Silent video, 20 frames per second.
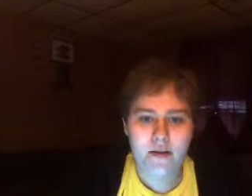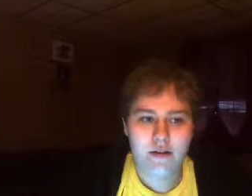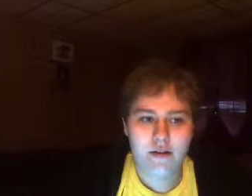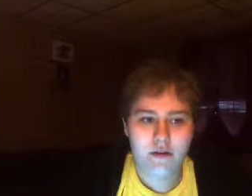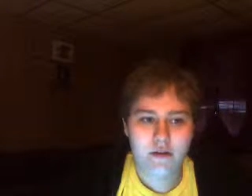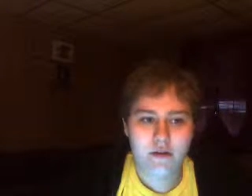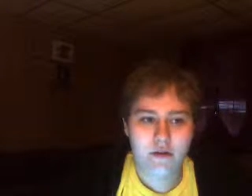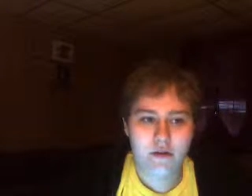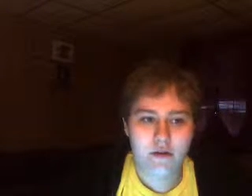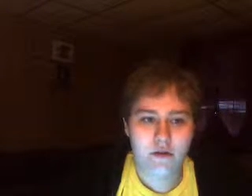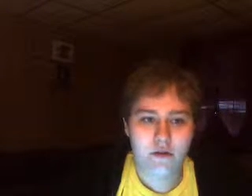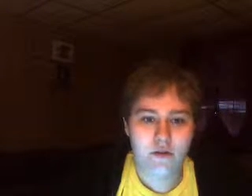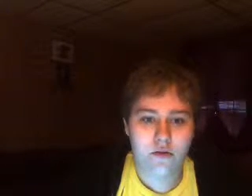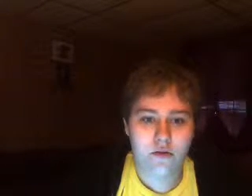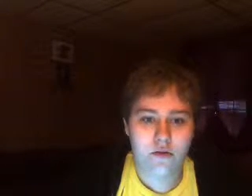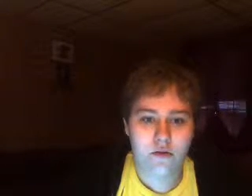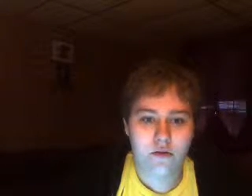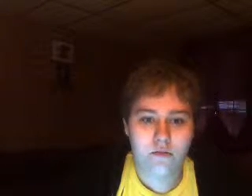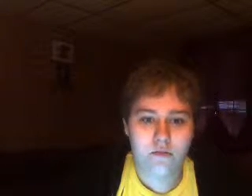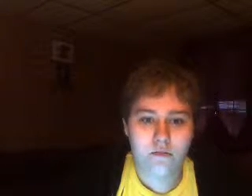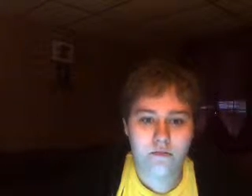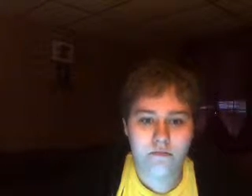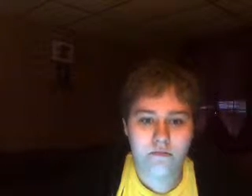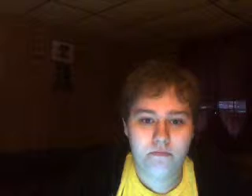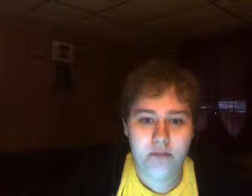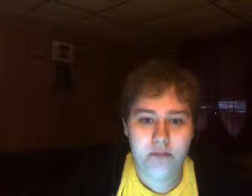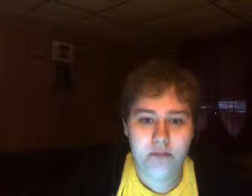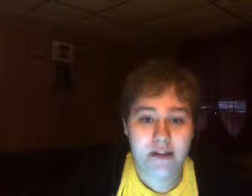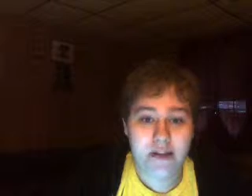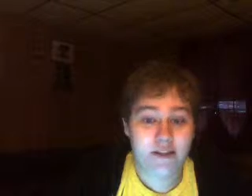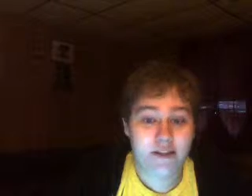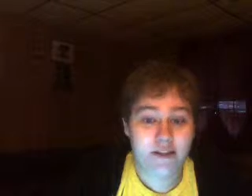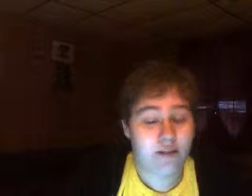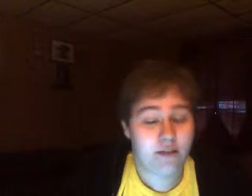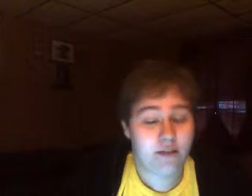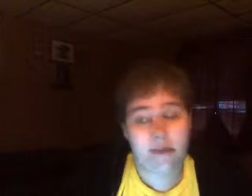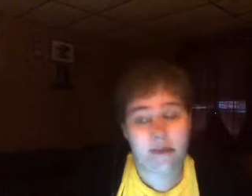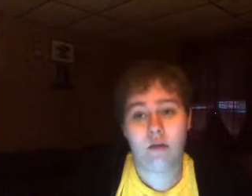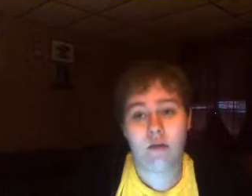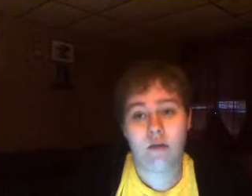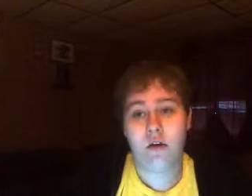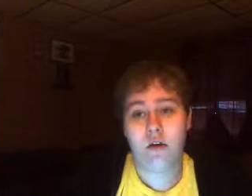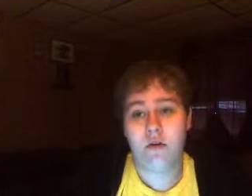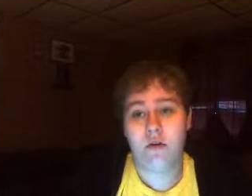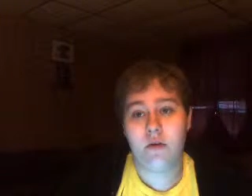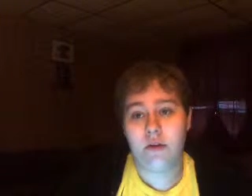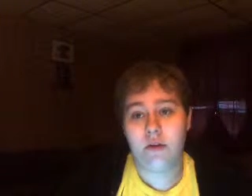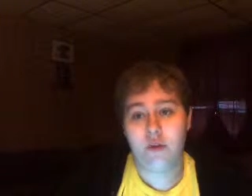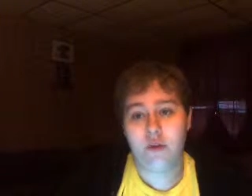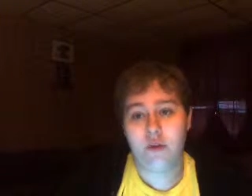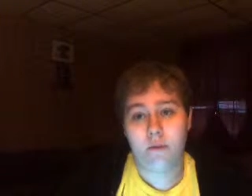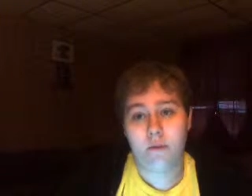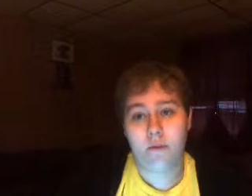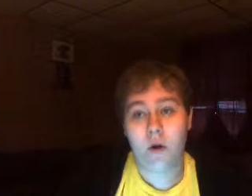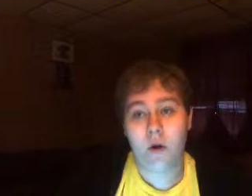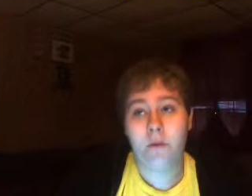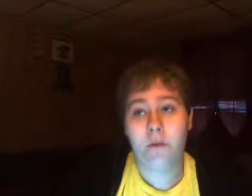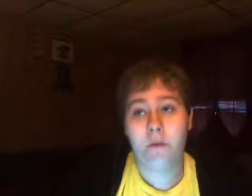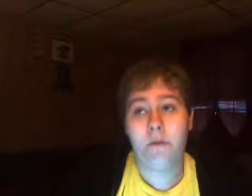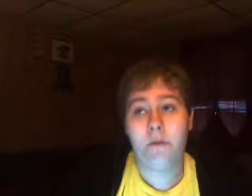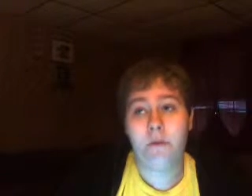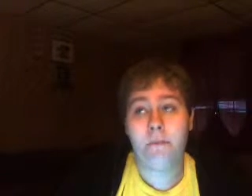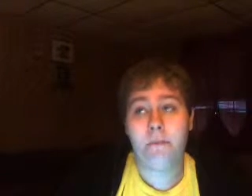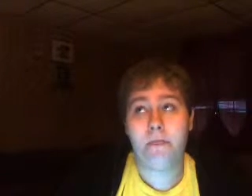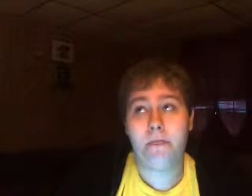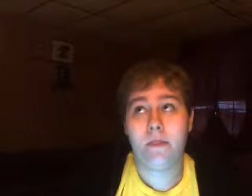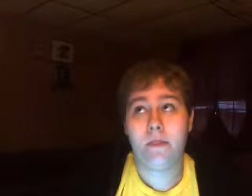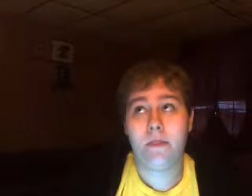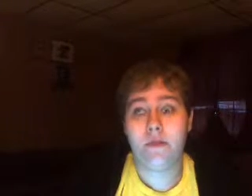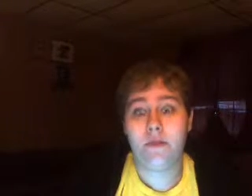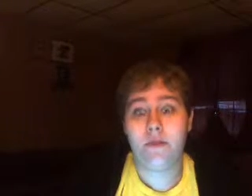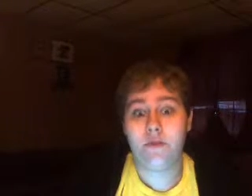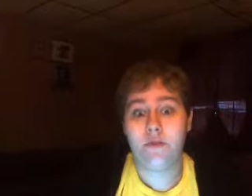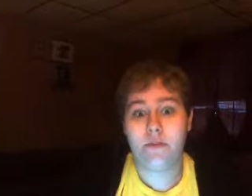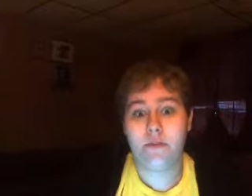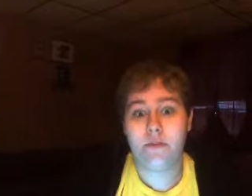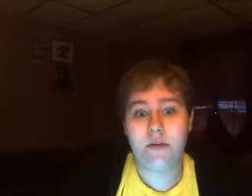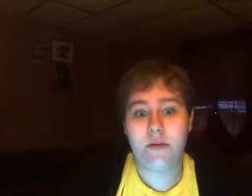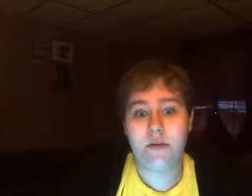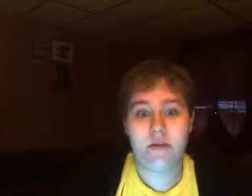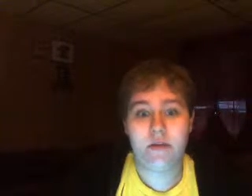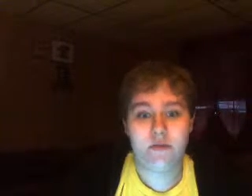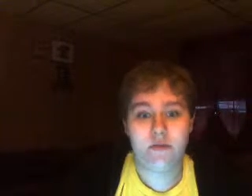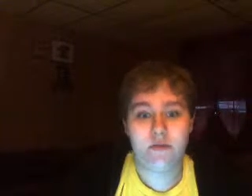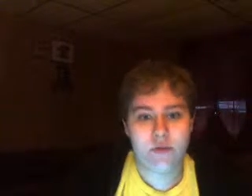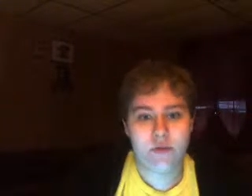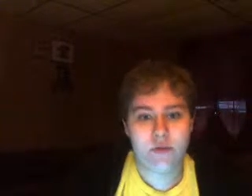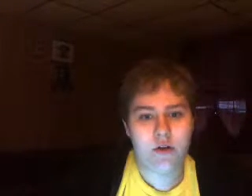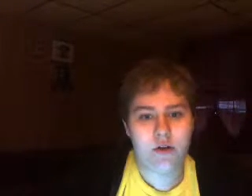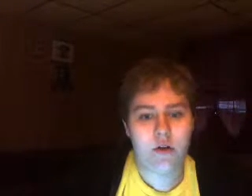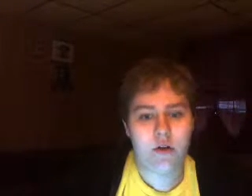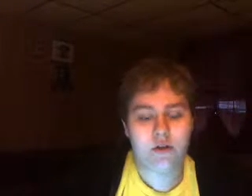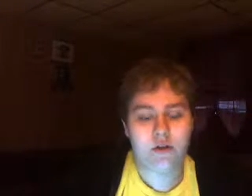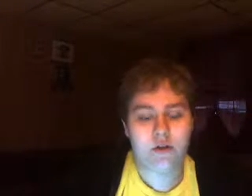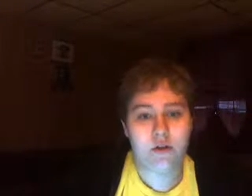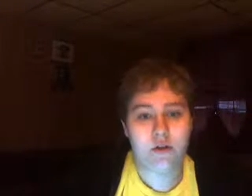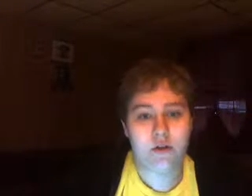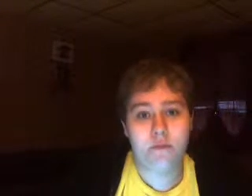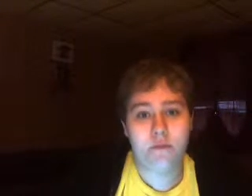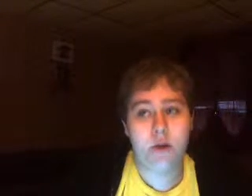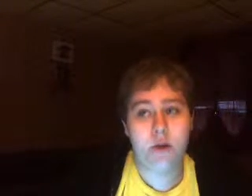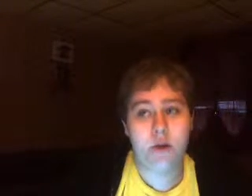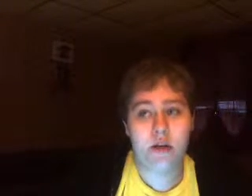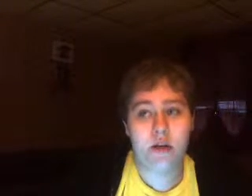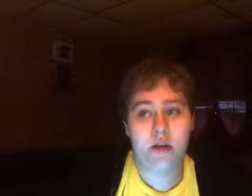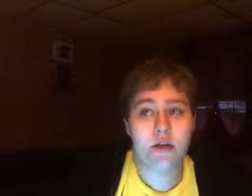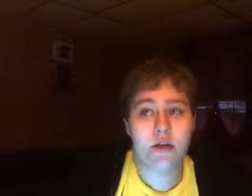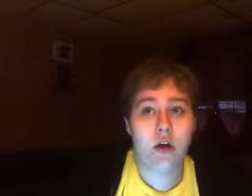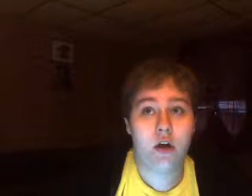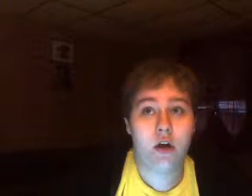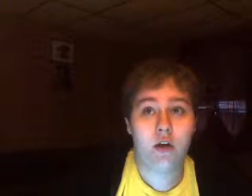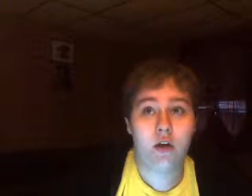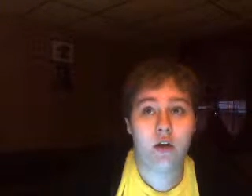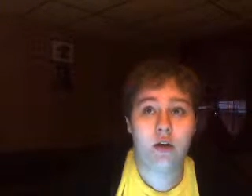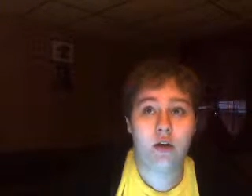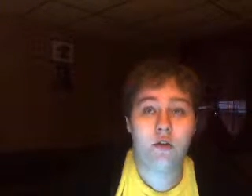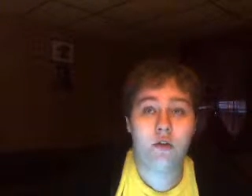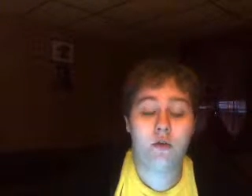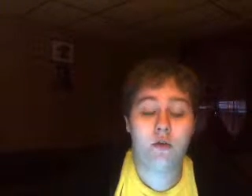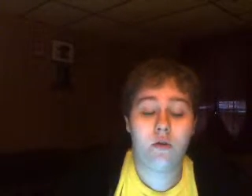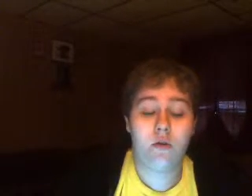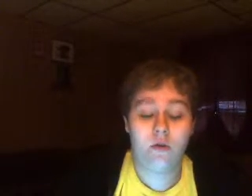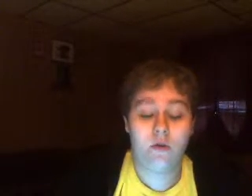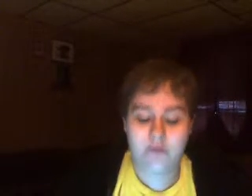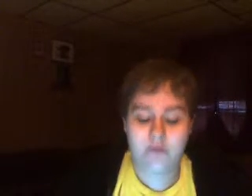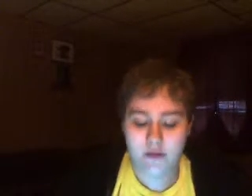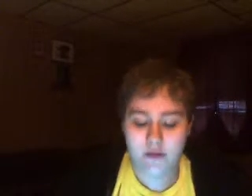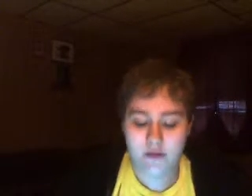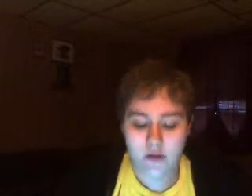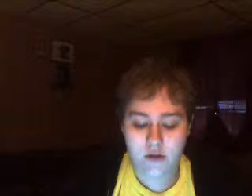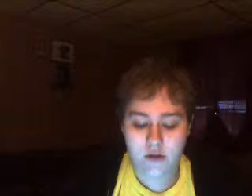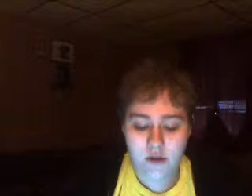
So basically, you'll be able to own another apartment. This would be 3 cars, a new bike, a gun, clothes,